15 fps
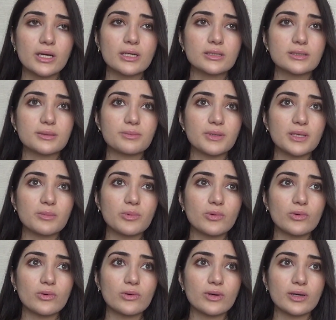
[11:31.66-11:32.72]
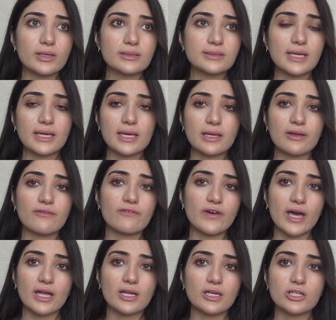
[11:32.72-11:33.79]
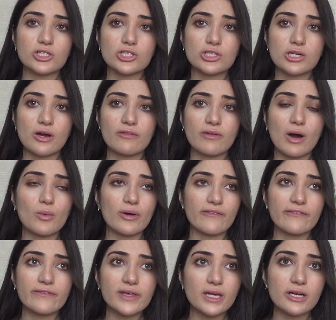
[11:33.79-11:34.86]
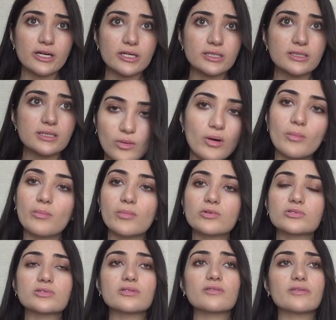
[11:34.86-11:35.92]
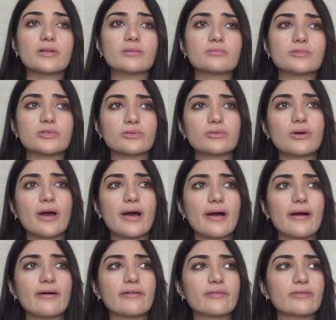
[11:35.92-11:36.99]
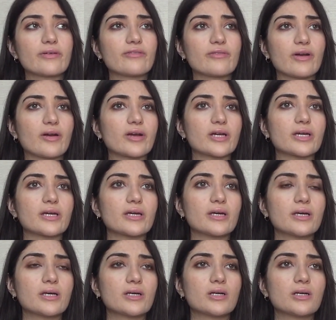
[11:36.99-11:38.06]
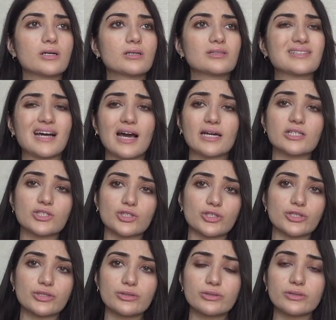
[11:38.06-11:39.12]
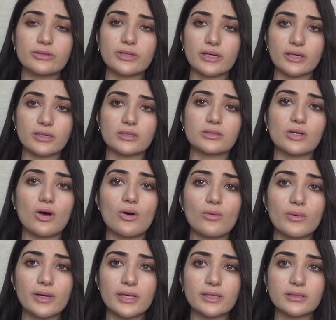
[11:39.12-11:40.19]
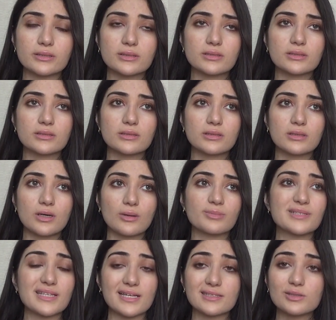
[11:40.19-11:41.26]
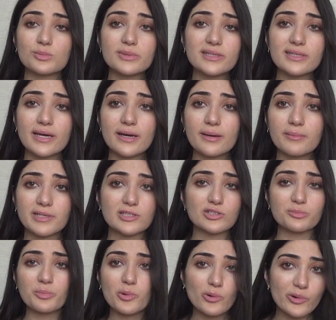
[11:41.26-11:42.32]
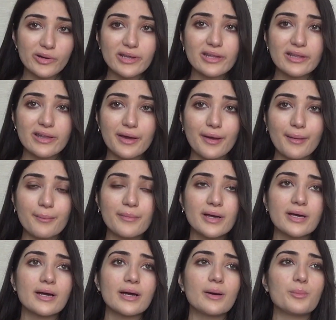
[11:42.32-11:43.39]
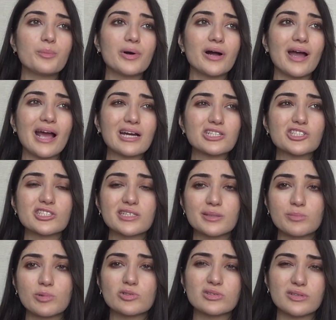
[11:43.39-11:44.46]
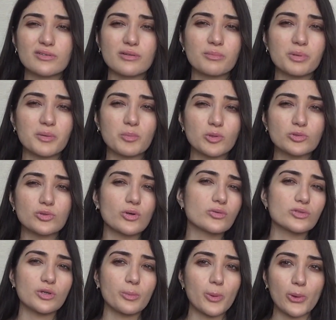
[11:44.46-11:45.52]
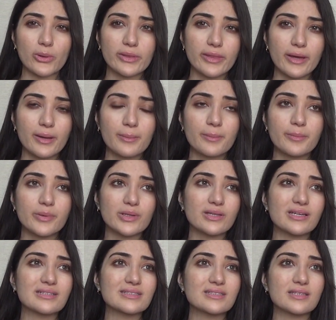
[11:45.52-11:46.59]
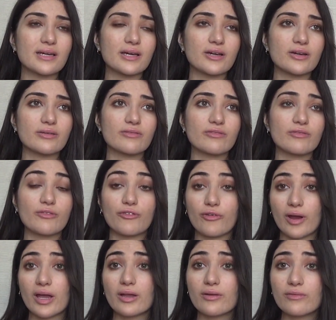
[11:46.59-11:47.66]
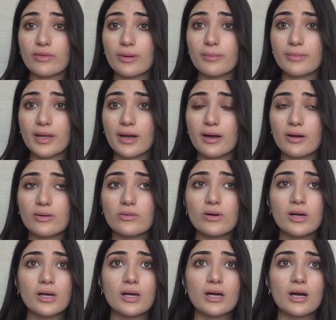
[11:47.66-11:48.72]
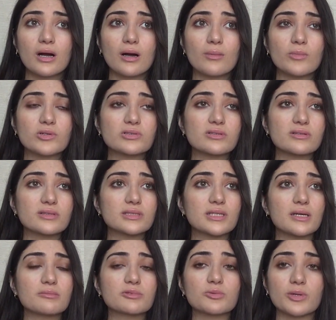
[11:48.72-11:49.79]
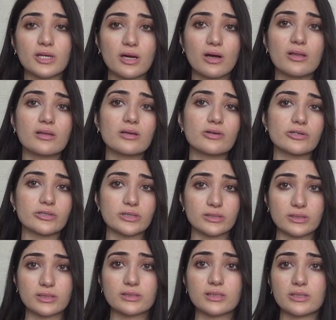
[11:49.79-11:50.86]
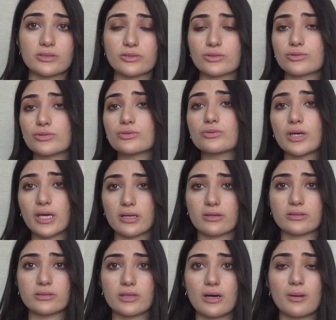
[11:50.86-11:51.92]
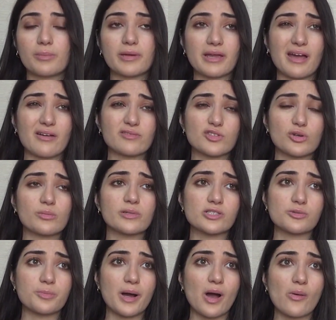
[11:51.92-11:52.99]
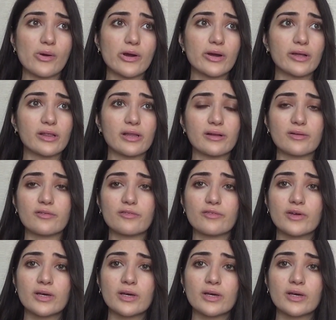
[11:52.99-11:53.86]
to people taking advantage of our fears. Most of them do have a very tight circle that is always obsessed with them and supporting them, but actually most of the people don't support them, but because they're afraid of them now. Most of the times when cult leaders and dictators do get on top and have so much power, a lot of